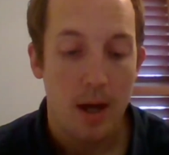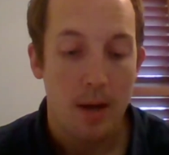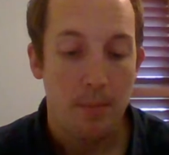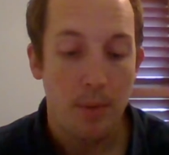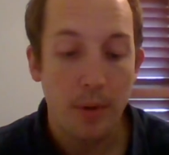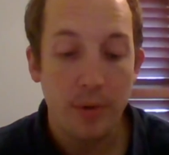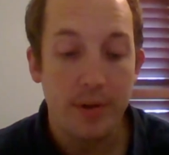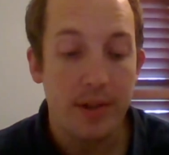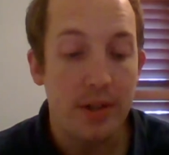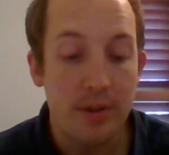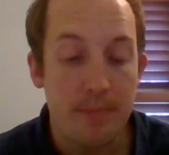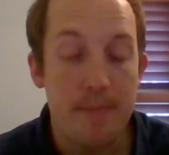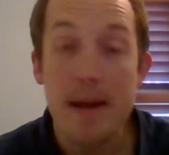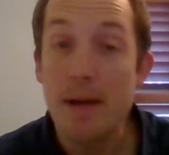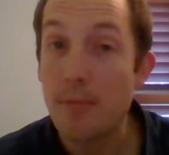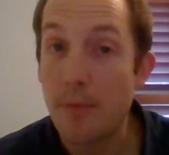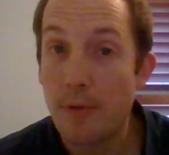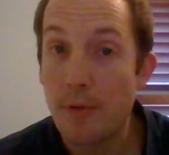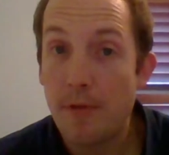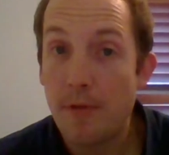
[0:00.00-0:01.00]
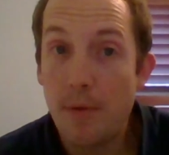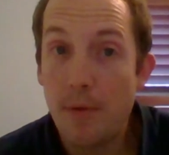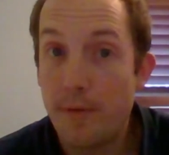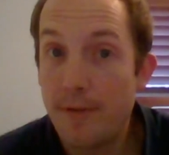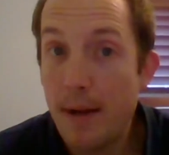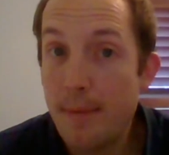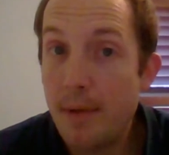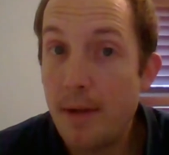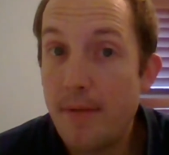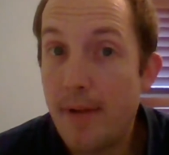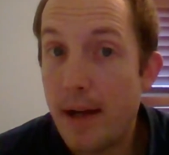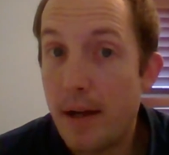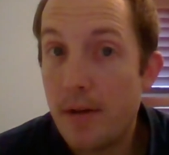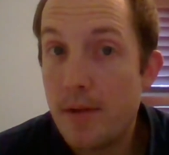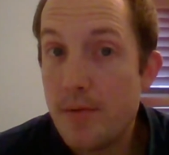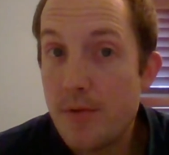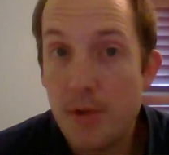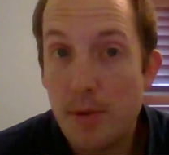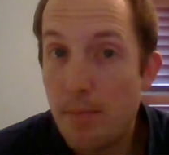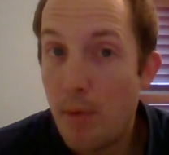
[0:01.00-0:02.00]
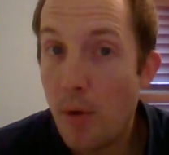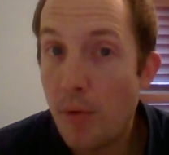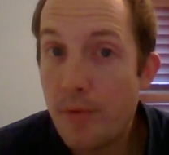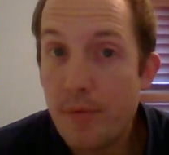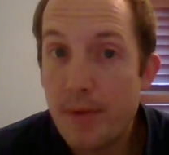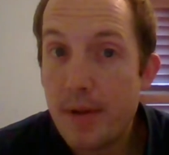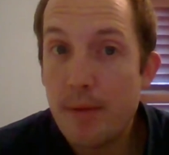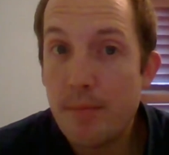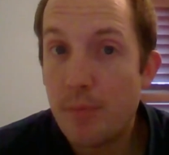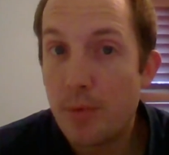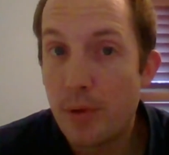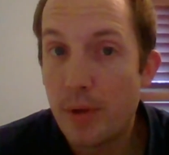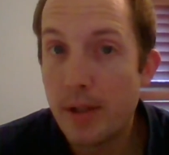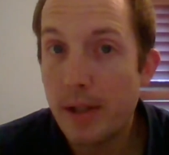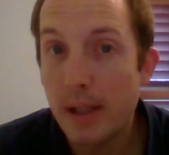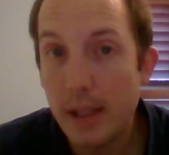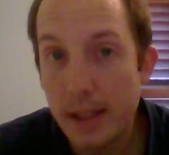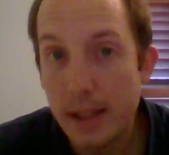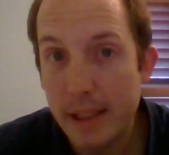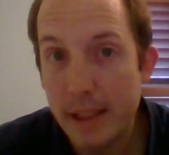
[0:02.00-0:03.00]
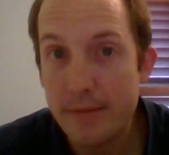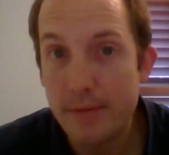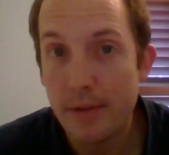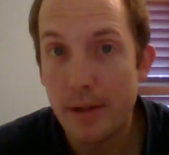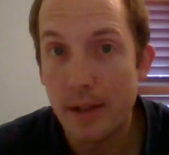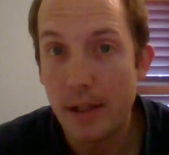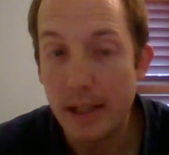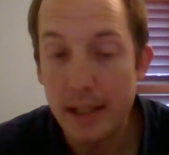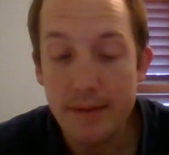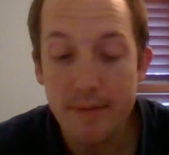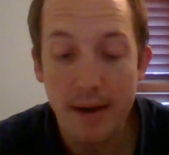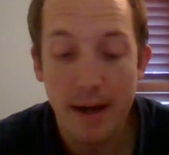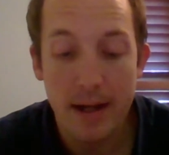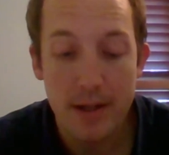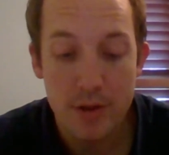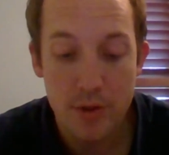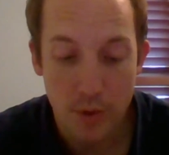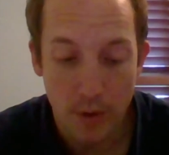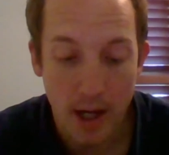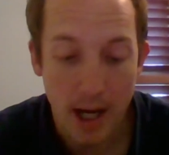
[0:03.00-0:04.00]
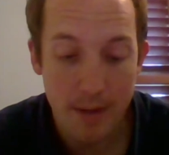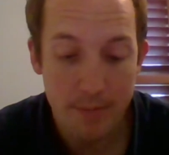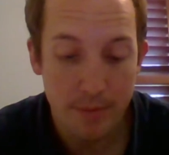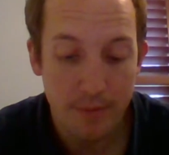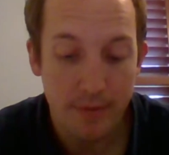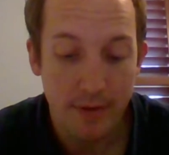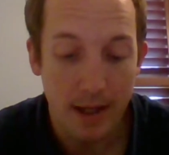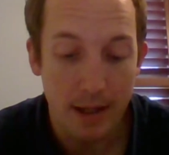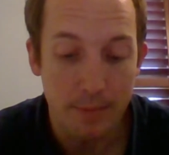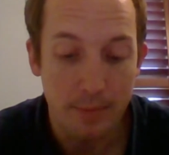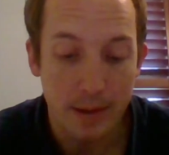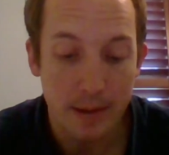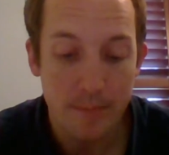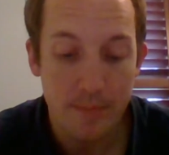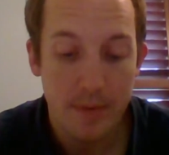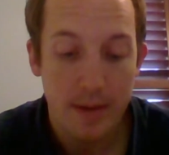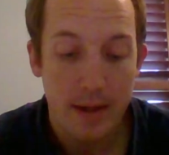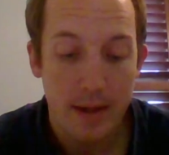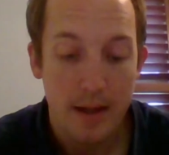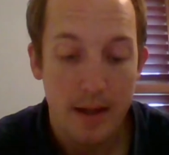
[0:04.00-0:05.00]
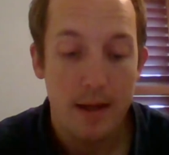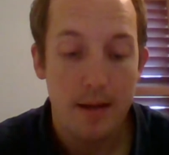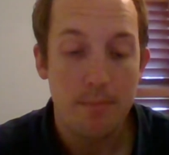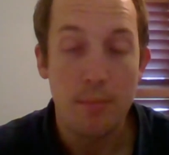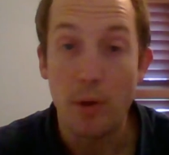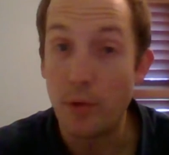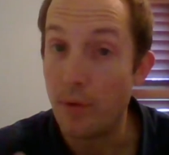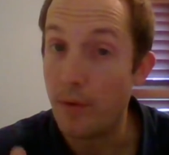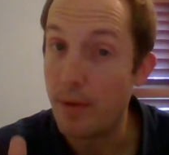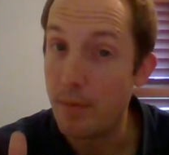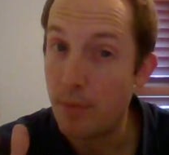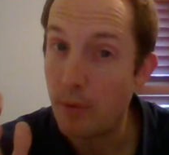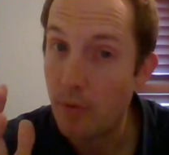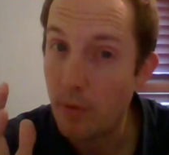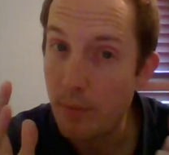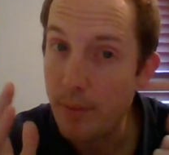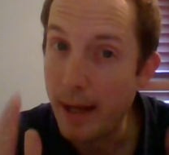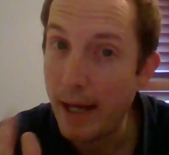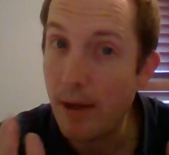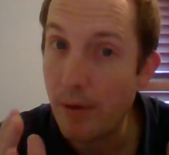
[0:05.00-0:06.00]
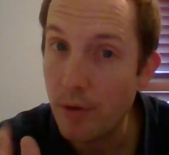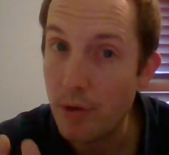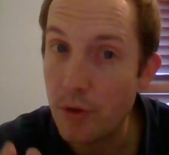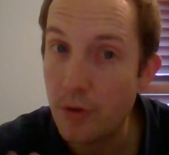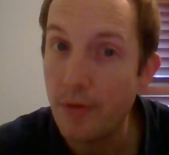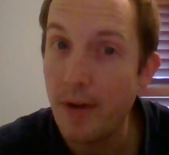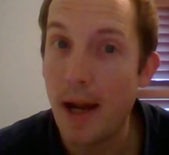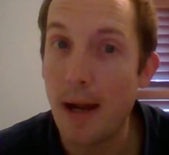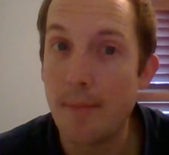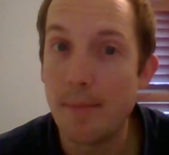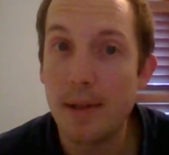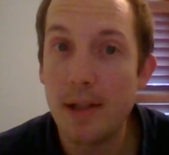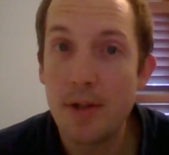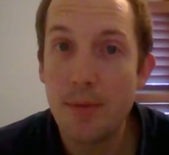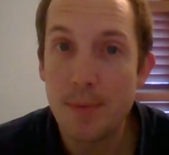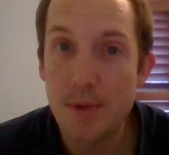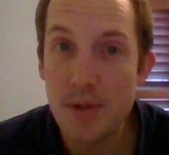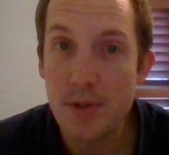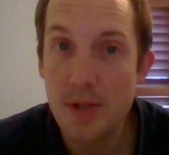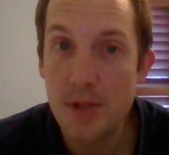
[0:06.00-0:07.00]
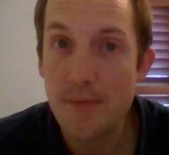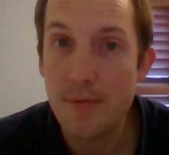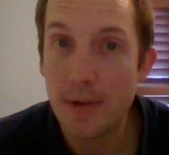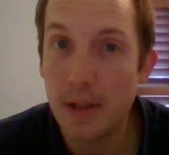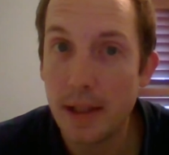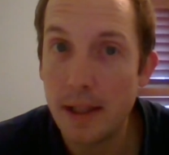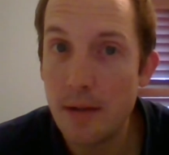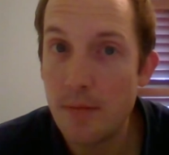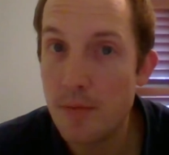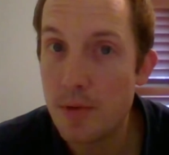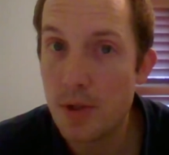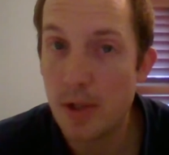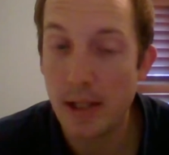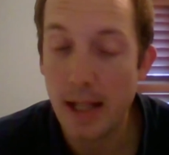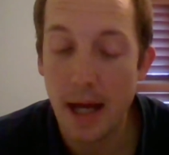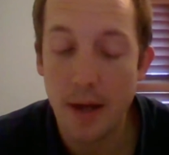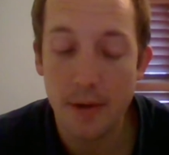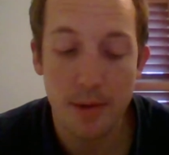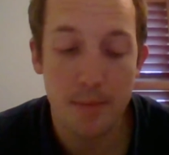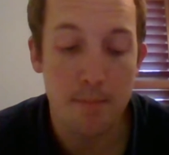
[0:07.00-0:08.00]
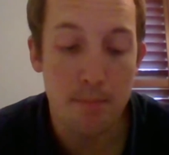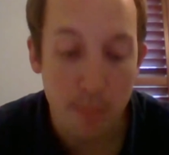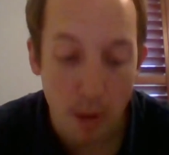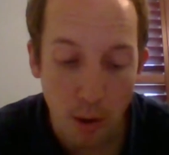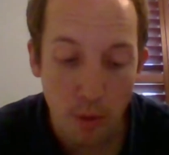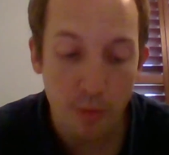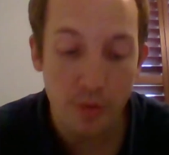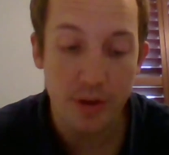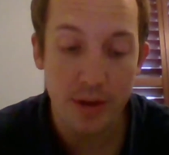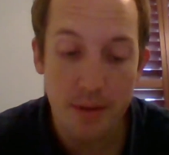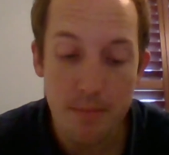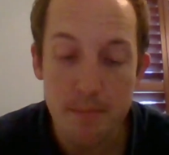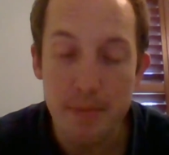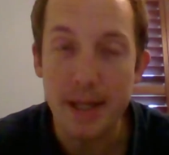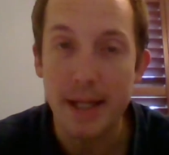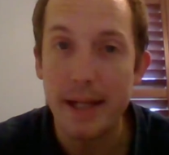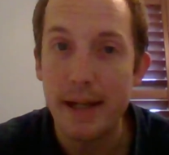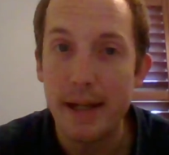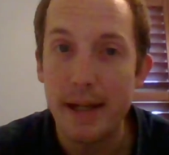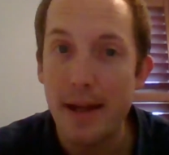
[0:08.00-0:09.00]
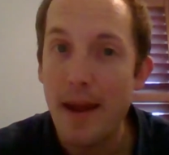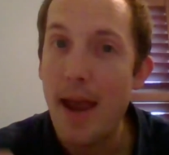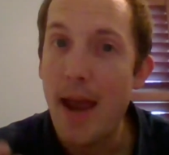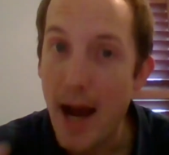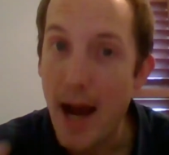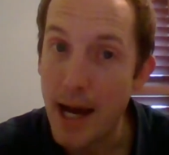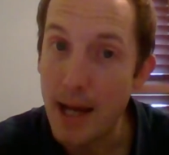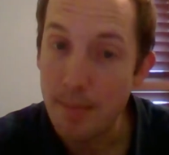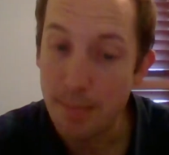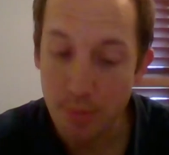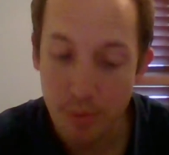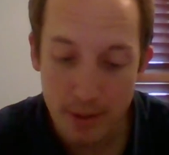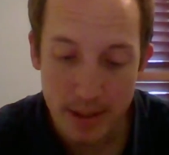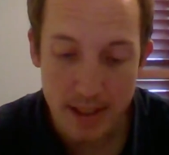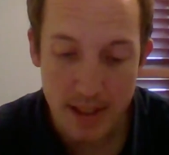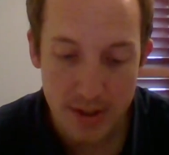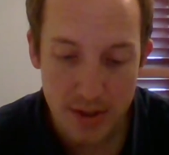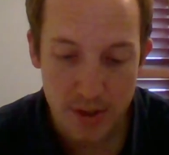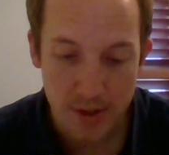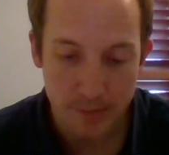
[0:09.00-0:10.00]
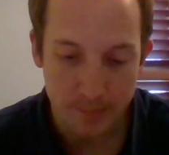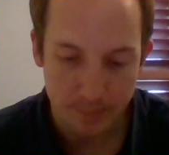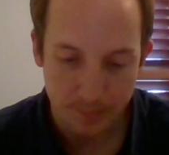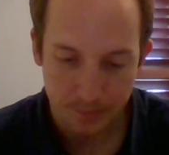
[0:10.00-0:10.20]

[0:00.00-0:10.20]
Both these men were from the family of Aaron, so both of them were in the Levite tribe and family. Both of them were from Aaron's family specifically, which allowed them both to be high priests.